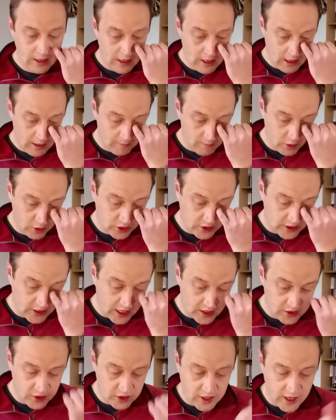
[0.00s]
And Moses
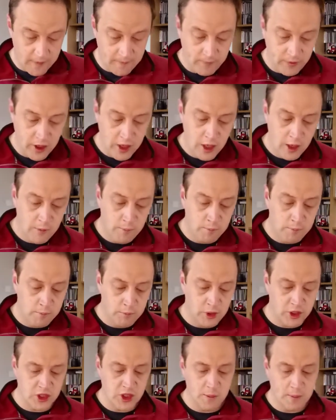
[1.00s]
answered him,
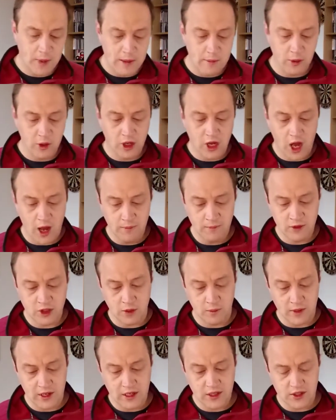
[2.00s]
Because the people come to
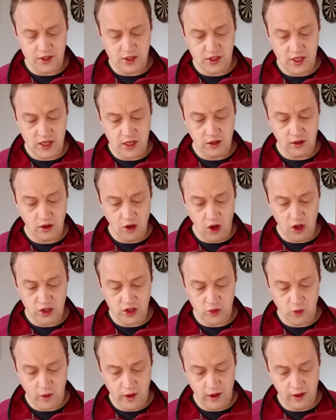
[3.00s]
me to seek God's
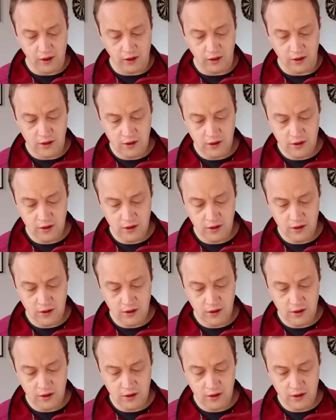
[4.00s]
will.